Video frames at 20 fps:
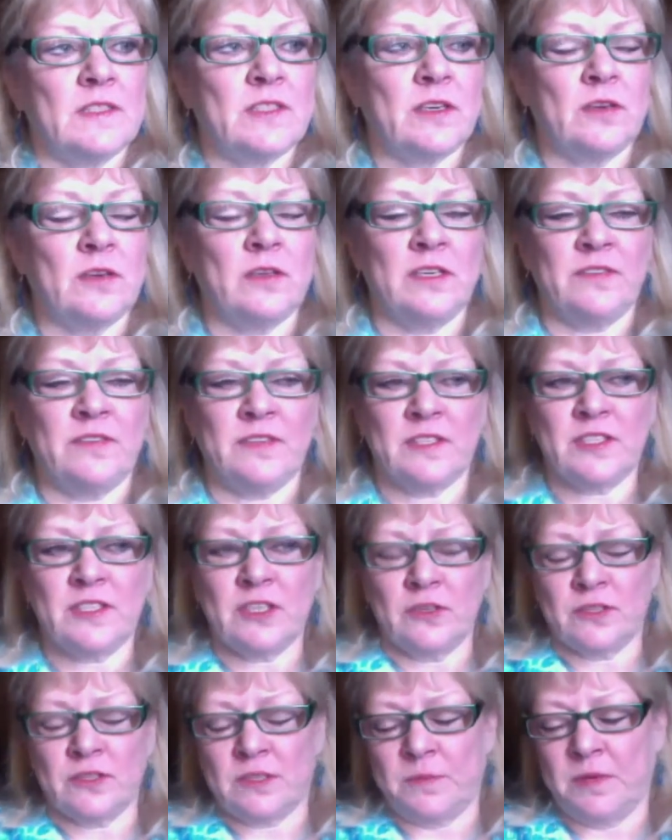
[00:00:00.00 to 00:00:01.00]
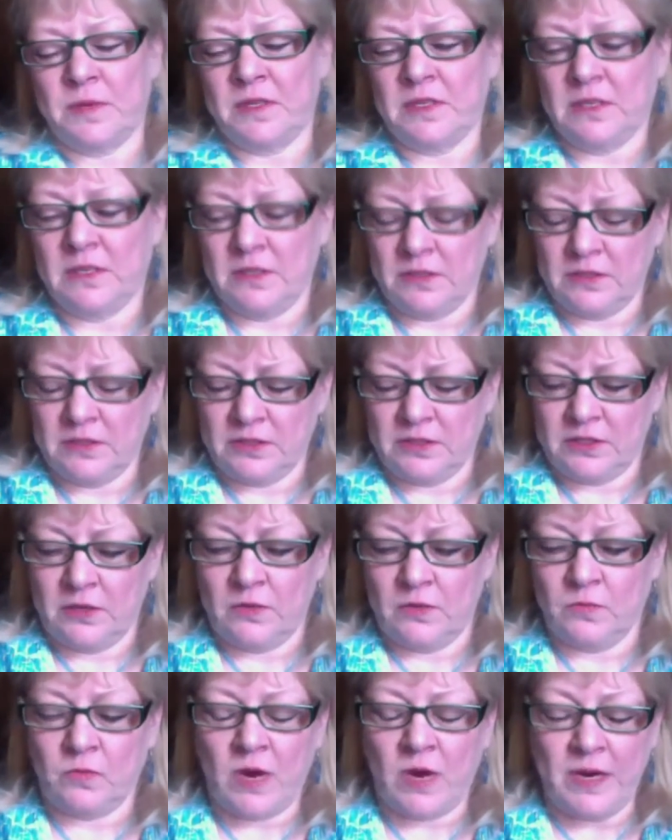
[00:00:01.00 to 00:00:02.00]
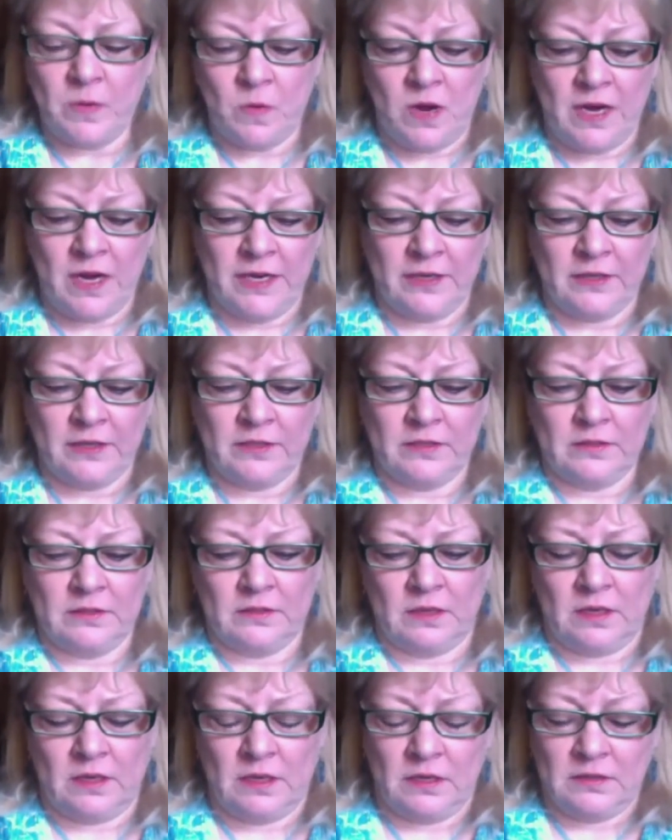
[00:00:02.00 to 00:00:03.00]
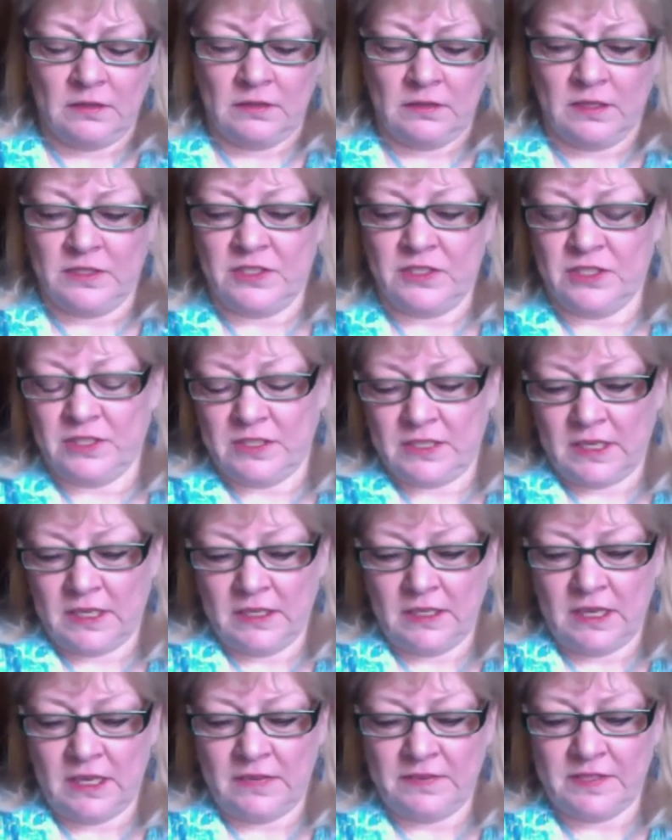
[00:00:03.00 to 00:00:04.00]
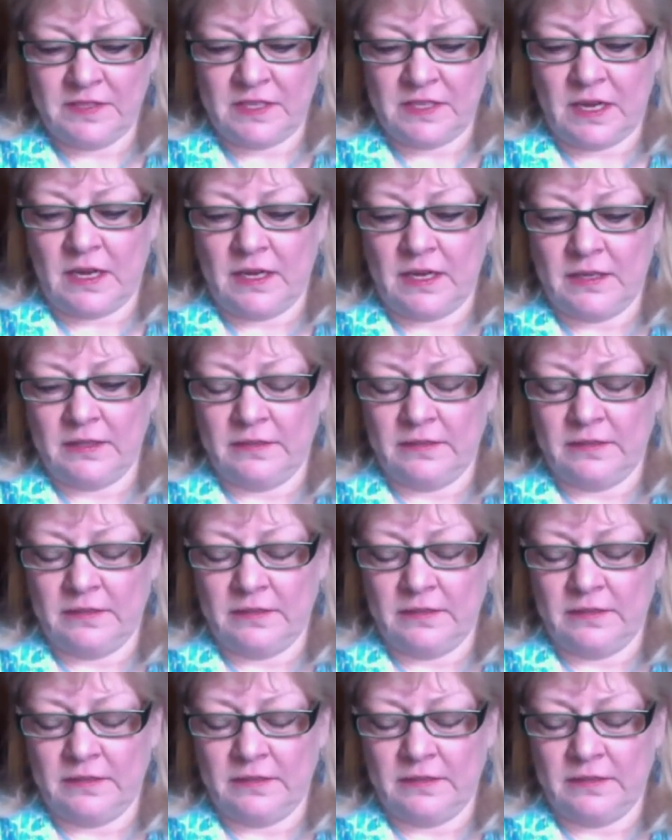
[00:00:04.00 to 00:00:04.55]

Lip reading: if it shows up on the right wired, let's just say left side.